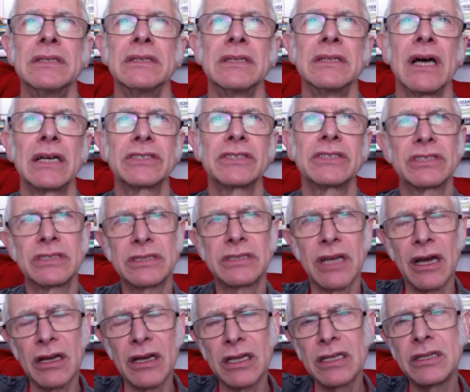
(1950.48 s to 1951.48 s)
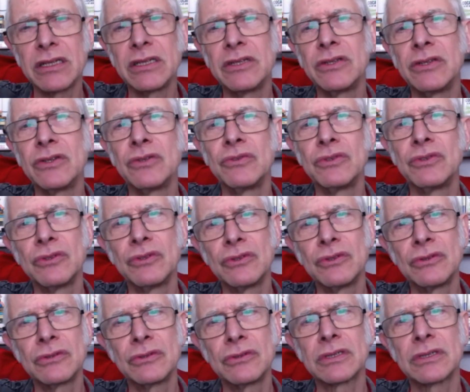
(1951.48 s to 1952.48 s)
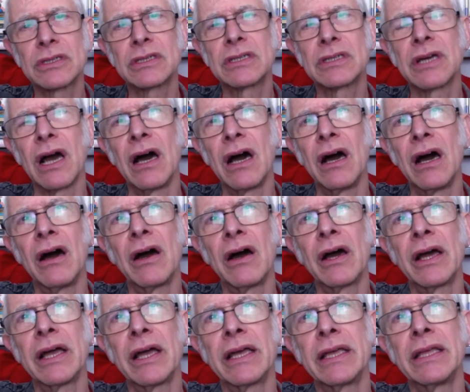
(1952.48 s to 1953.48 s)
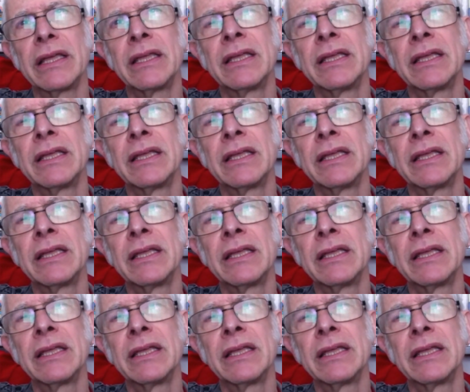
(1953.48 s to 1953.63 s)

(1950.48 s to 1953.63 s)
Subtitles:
started in New York. I